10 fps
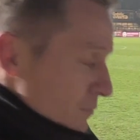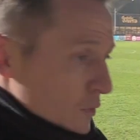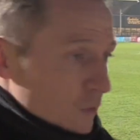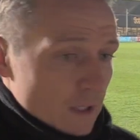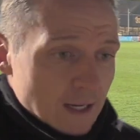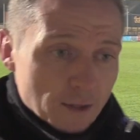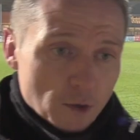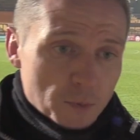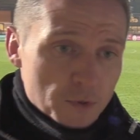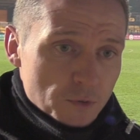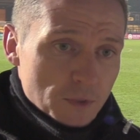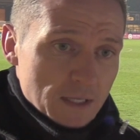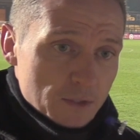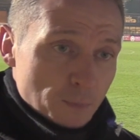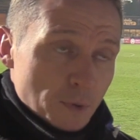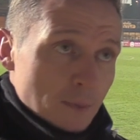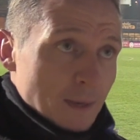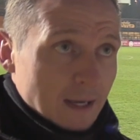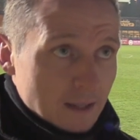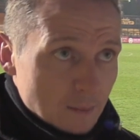Noyley had an opportunity to put it
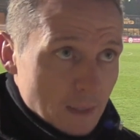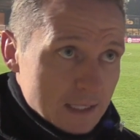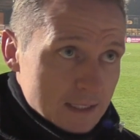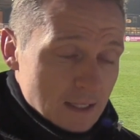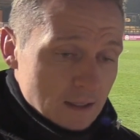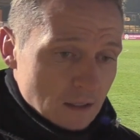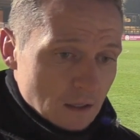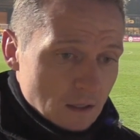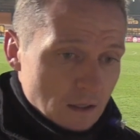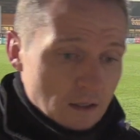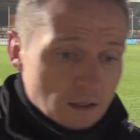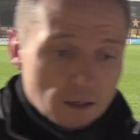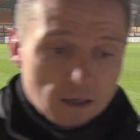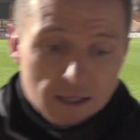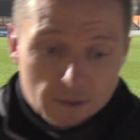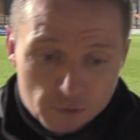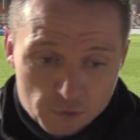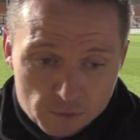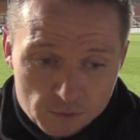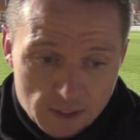back in the mixer. He
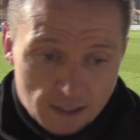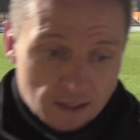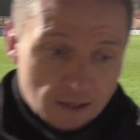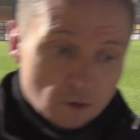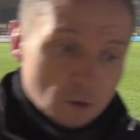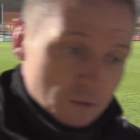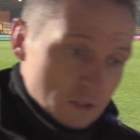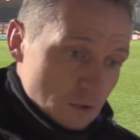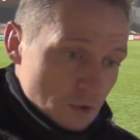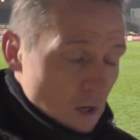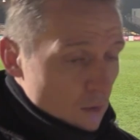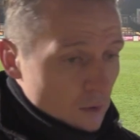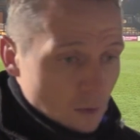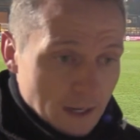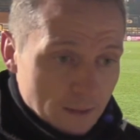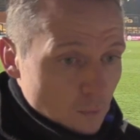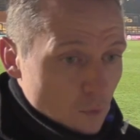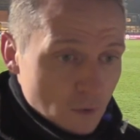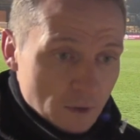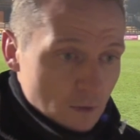doesn't, and then he rolls it to Joe, who had
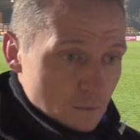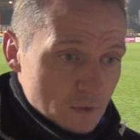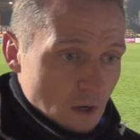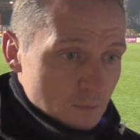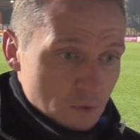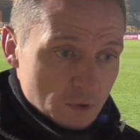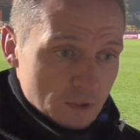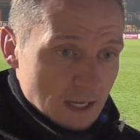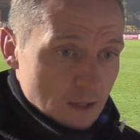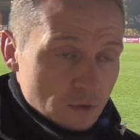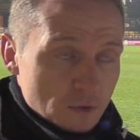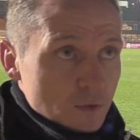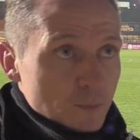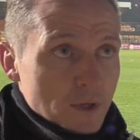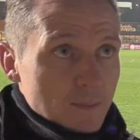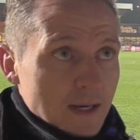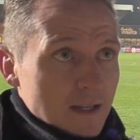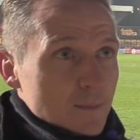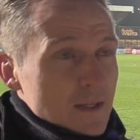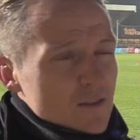more than enough time to just take a touch and put it back
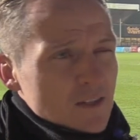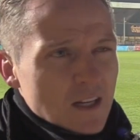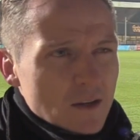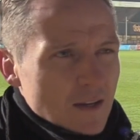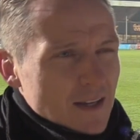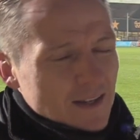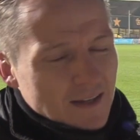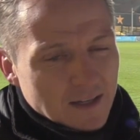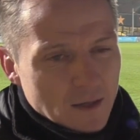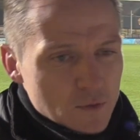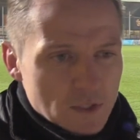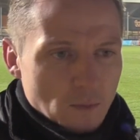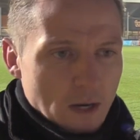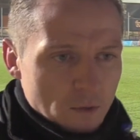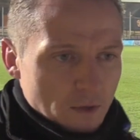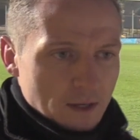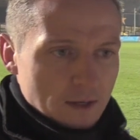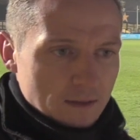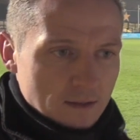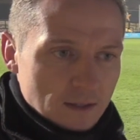in the mixer. And he knows he dwelled on
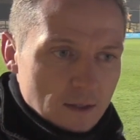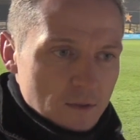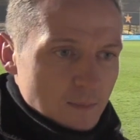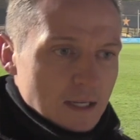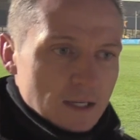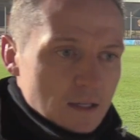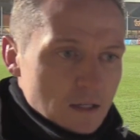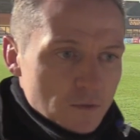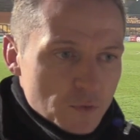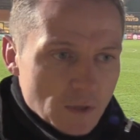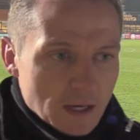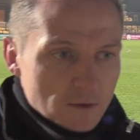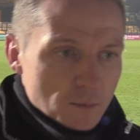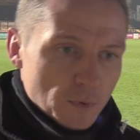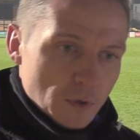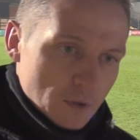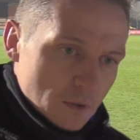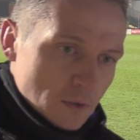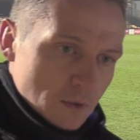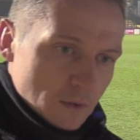it, and he knows he made an individual error, but
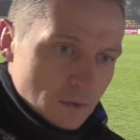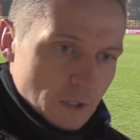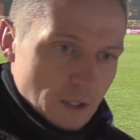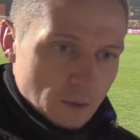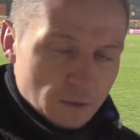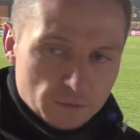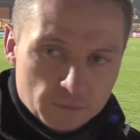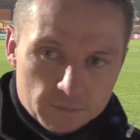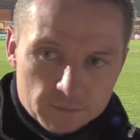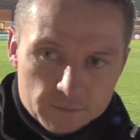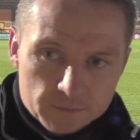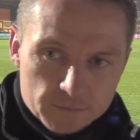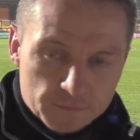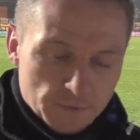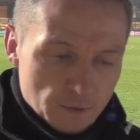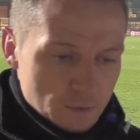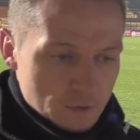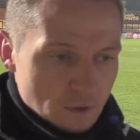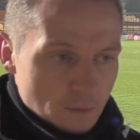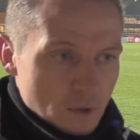you know, I've
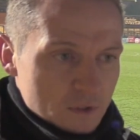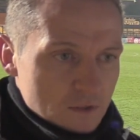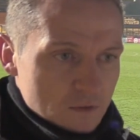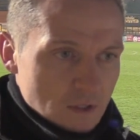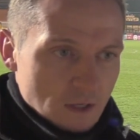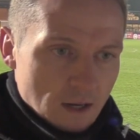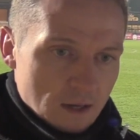focused on the positives in there.